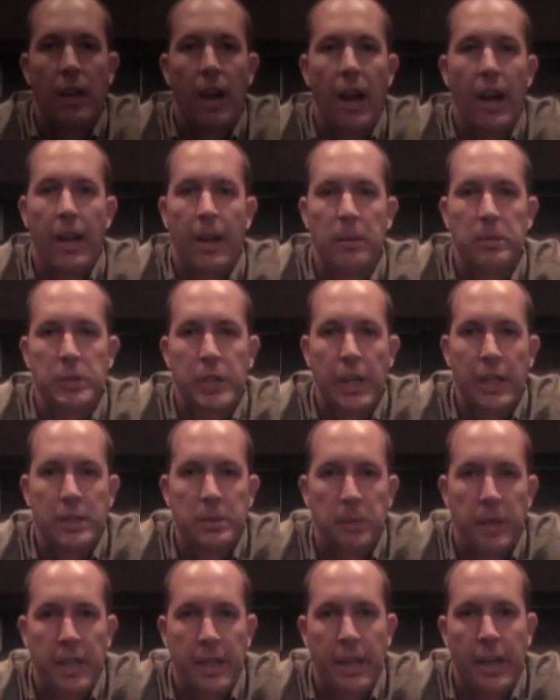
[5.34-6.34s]
Hi, I'm
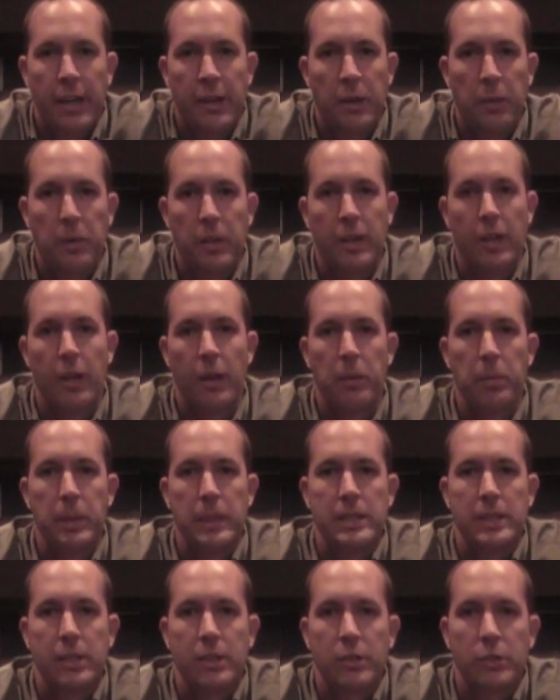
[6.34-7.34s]
Jason McDaniel with
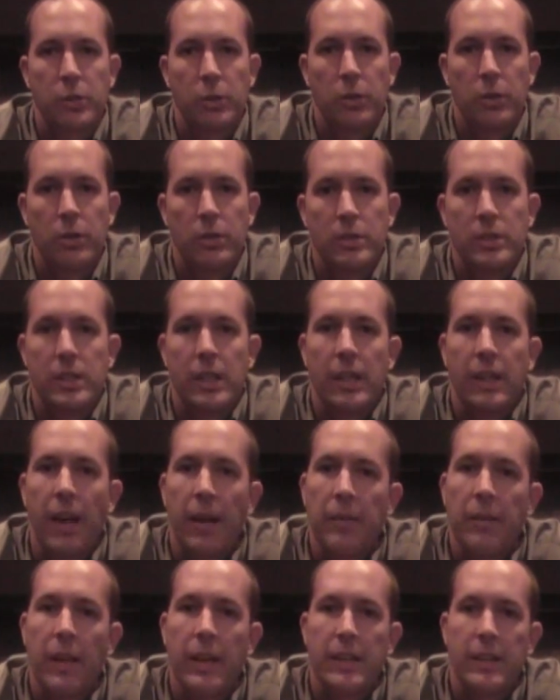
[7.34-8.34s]
Olympus Controls, and
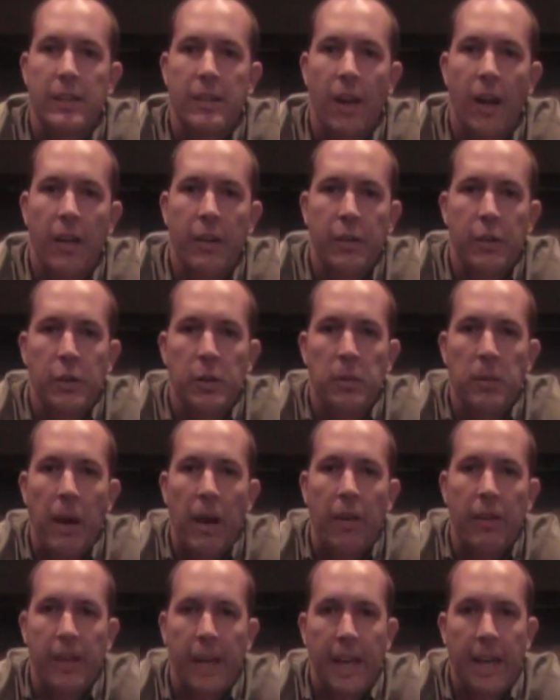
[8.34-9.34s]
I'd like to talk to you
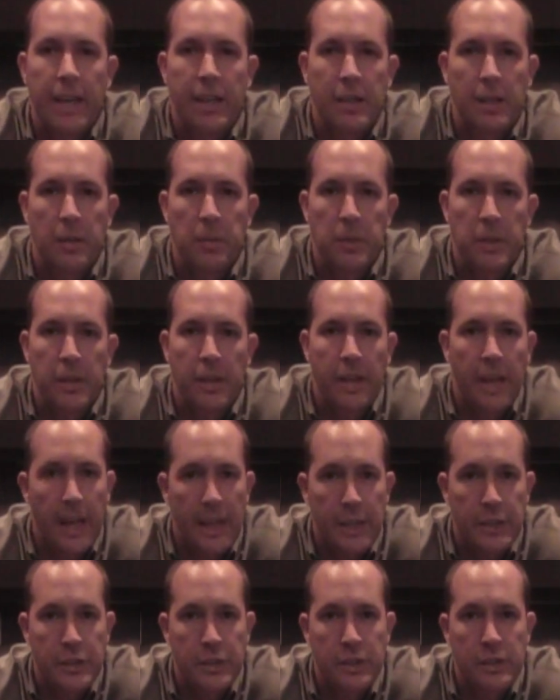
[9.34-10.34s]
about CAN
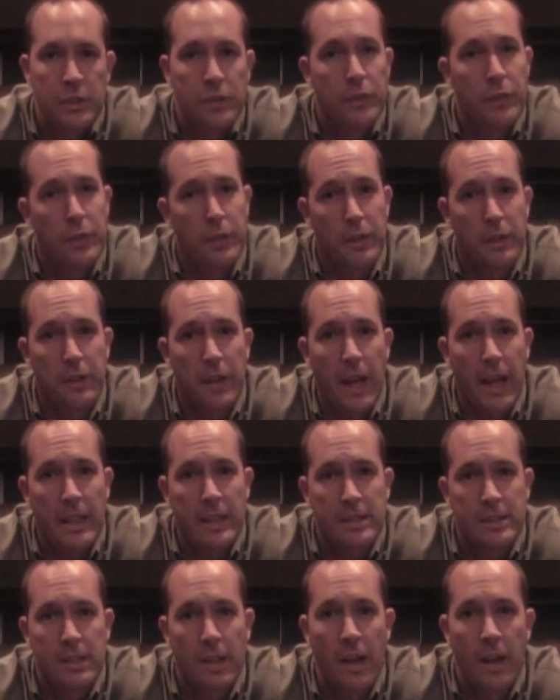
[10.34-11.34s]
communications for your
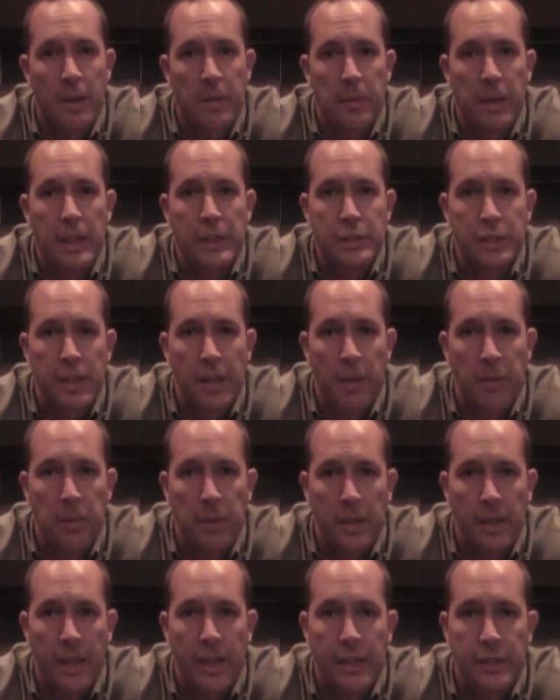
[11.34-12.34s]
next automation
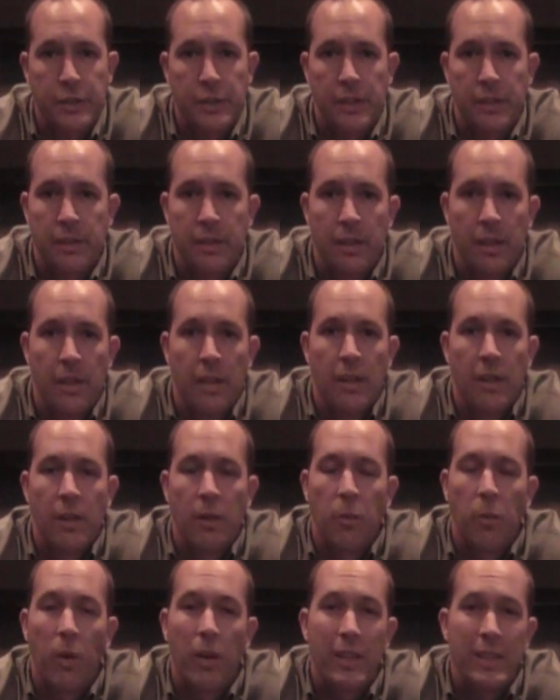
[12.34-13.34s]
application.
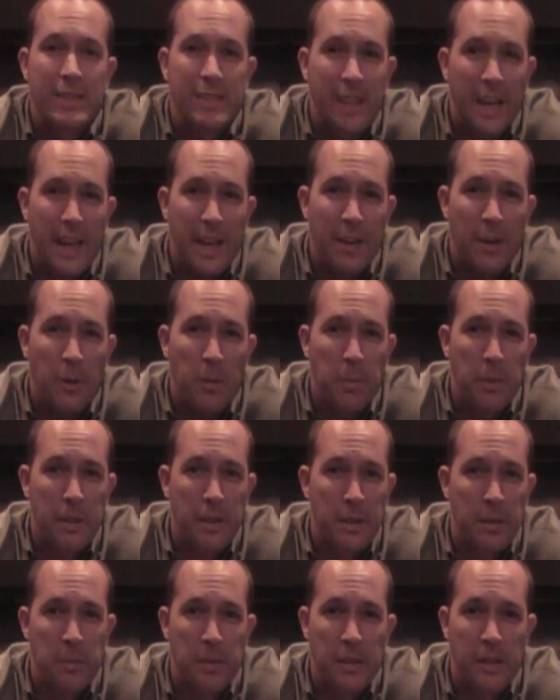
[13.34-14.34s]
What is
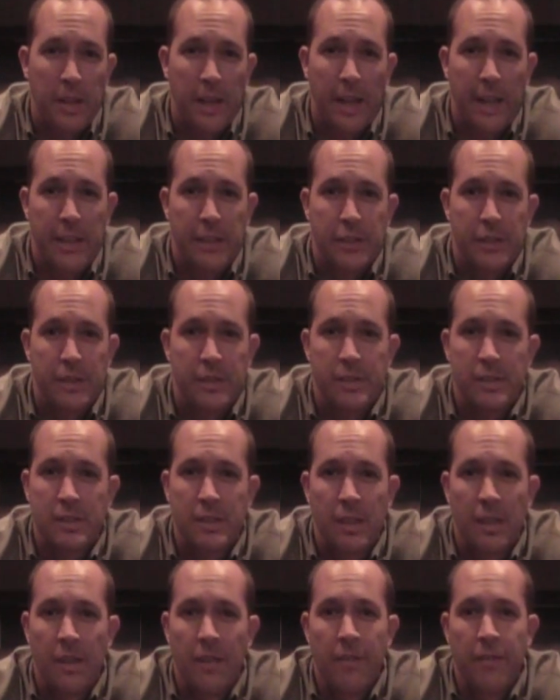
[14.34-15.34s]
CANopen
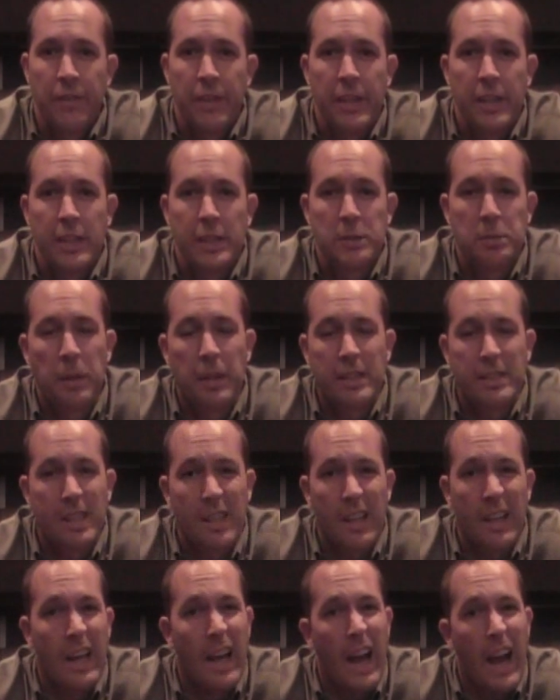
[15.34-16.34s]
communications? It is
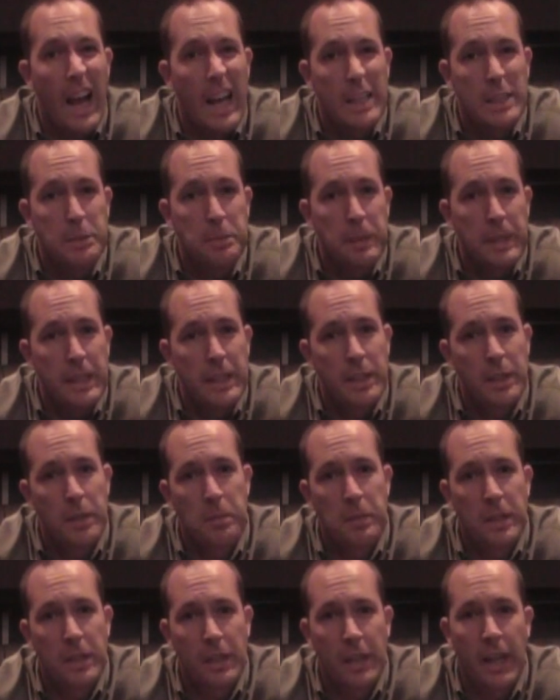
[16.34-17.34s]
basically a high-speed
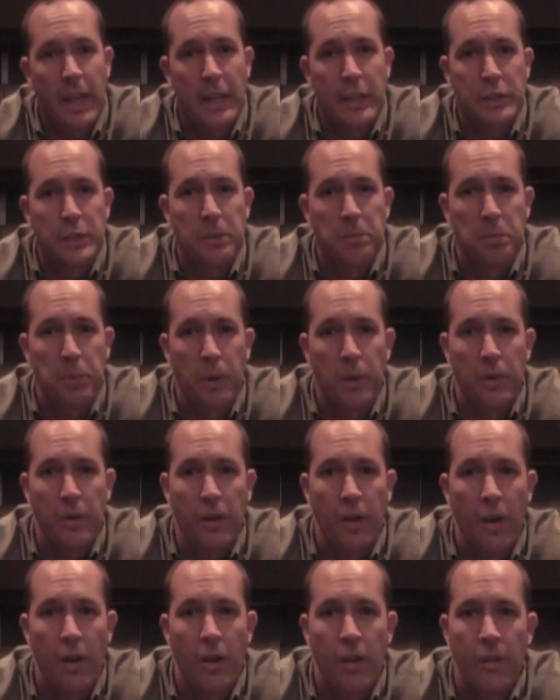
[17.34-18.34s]
communication
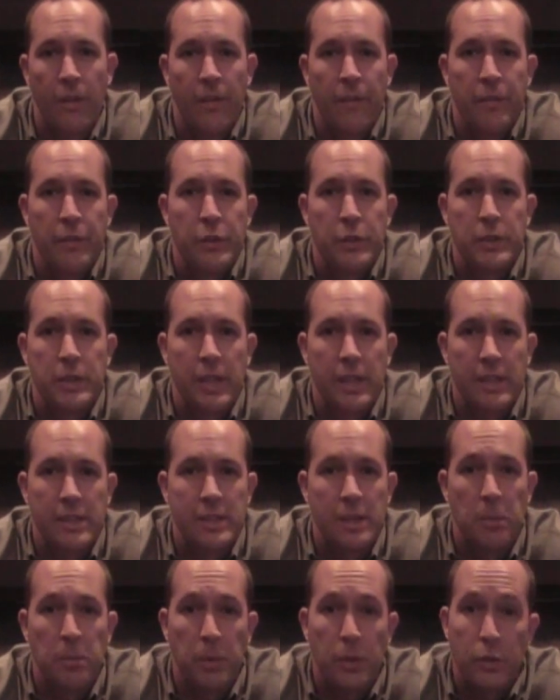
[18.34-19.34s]
protocol using a
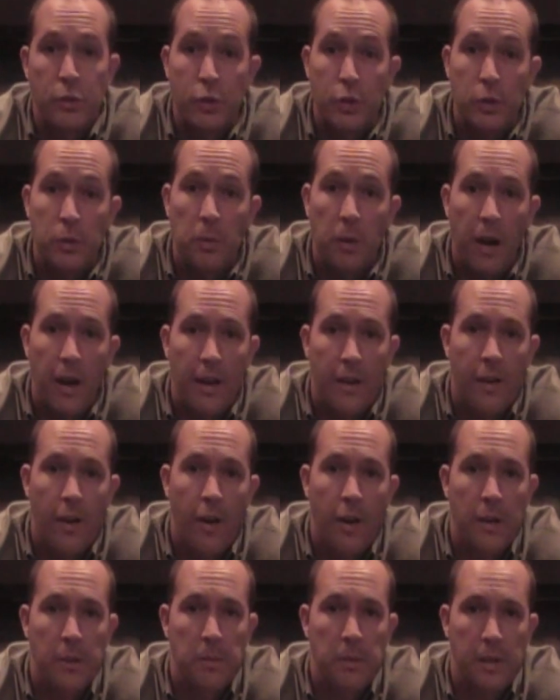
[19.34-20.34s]
simple two-wire
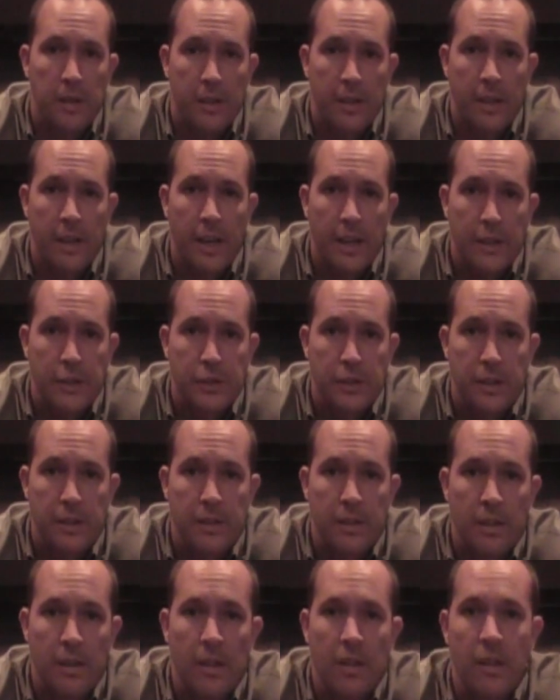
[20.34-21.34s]
hardware connection.